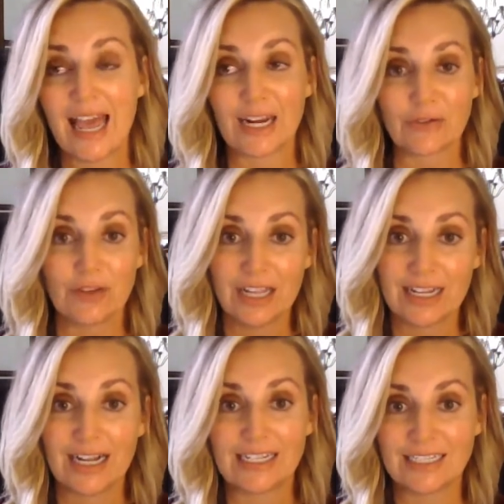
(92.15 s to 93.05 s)
And I feel
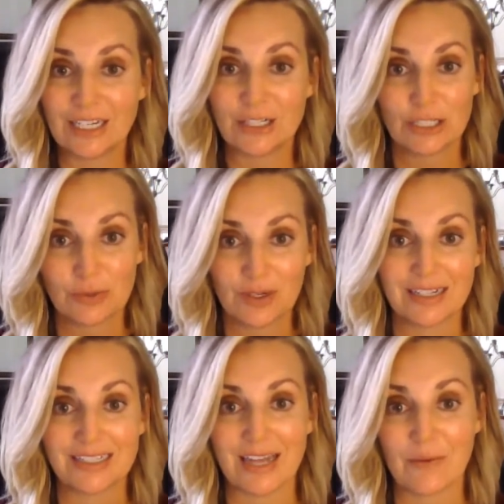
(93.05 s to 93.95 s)
like I can teach this one
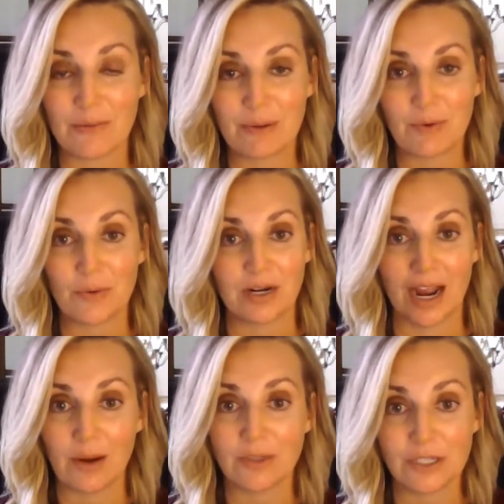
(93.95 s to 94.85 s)
because I remember when
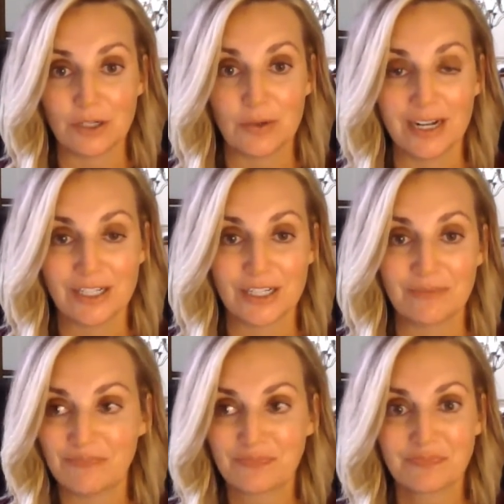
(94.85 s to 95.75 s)
I was a new agent